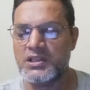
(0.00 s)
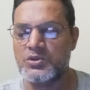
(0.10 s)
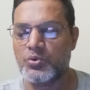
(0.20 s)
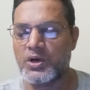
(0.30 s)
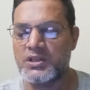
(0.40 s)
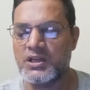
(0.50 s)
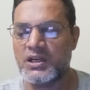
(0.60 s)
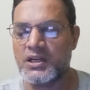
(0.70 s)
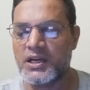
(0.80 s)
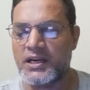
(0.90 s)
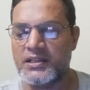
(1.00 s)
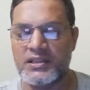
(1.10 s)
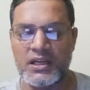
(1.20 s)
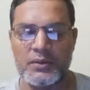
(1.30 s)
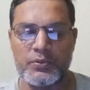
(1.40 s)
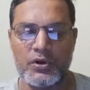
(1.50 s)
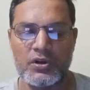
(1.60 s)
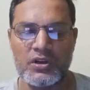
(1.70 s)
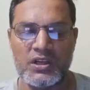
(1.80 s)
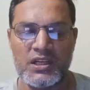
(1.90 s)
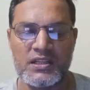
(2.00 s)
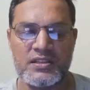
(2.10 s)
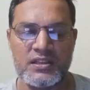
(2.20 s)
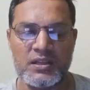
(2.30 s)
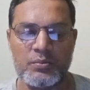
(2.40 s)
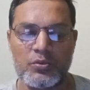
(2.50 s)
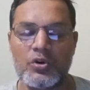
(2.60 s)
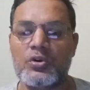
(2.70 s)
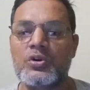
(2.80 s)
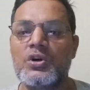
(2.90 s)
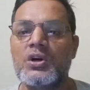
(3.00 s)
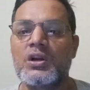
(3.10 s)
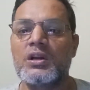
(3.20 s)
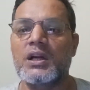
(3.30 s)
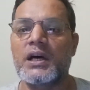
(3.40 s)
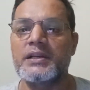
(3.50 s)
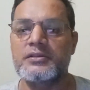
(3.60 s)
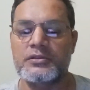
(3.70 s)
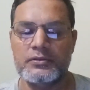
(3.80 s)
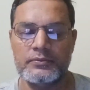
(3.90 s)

is wider and therefore lets in more light.